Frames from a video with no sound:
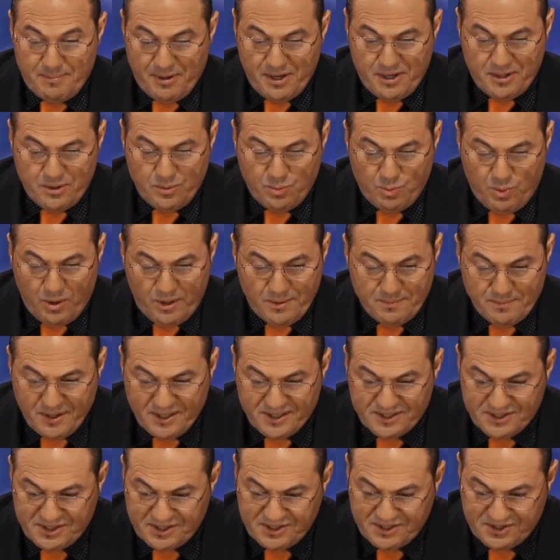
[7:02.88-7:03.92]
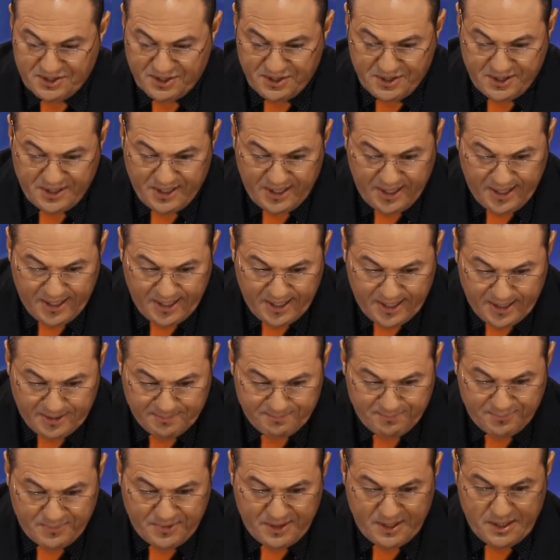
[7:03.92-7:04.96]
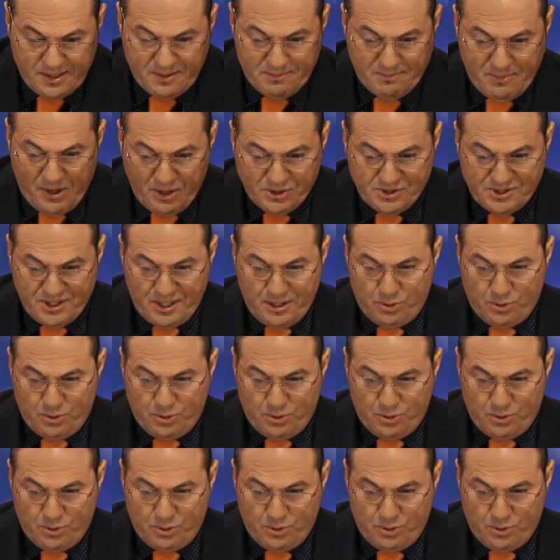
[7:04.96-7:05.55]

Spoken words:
But what it means is that most